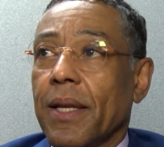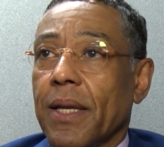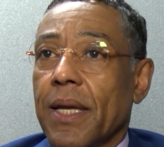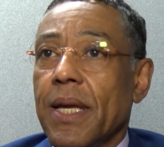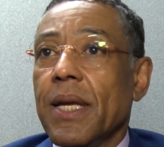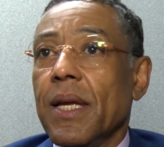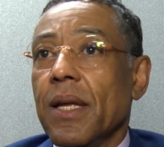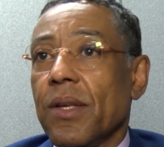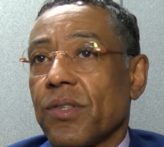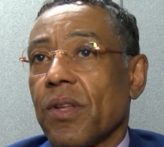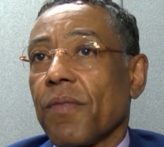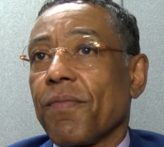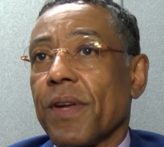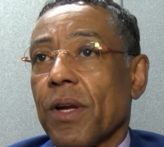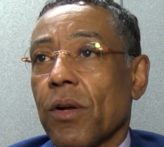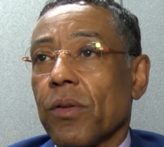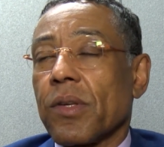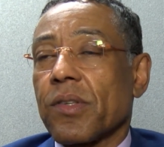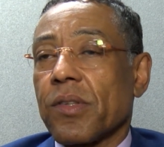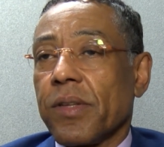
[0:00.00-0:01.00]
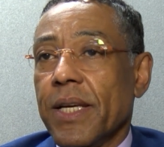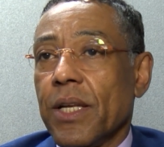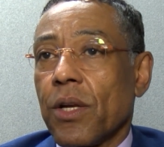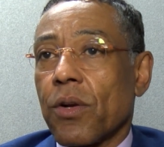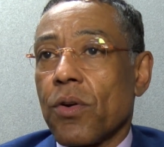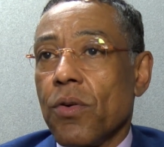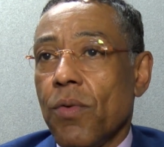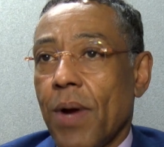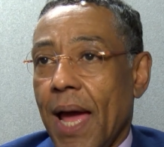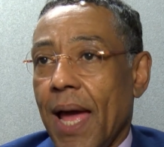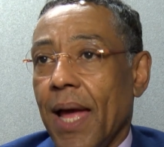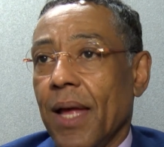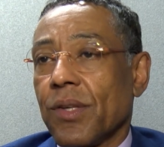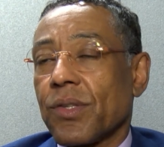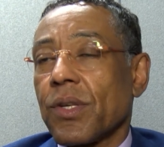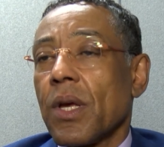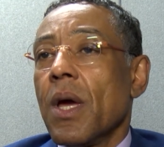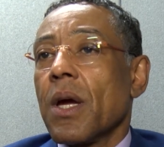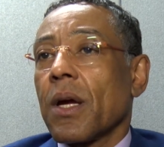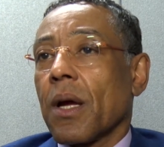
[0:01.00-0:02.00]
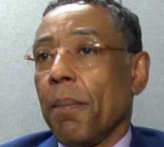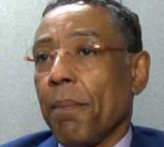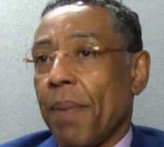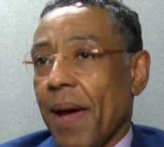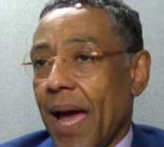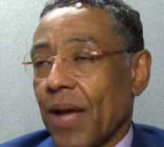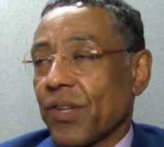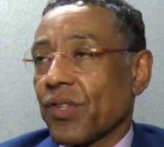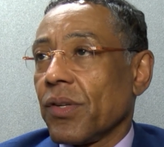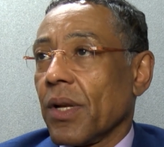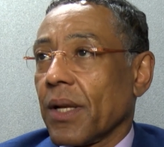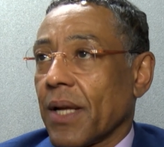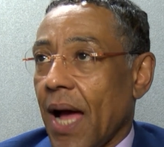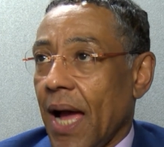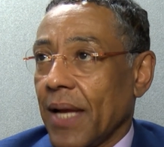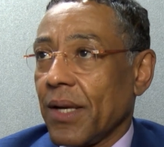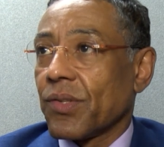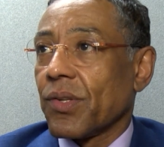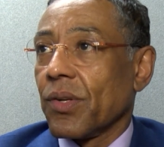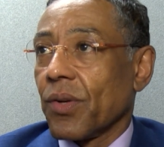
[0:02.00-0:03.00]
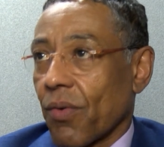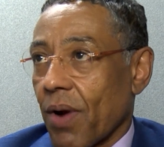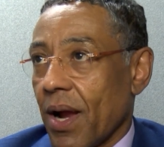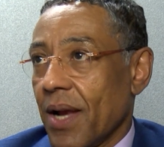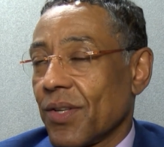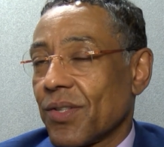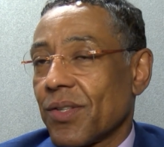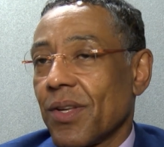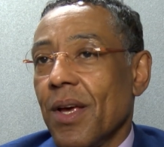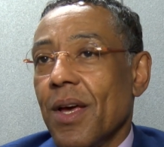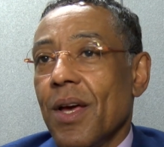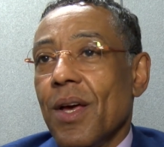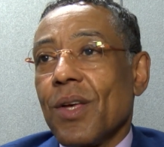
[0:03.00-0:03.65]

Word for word: He is the fearless leader who has compassion and kindness and grace.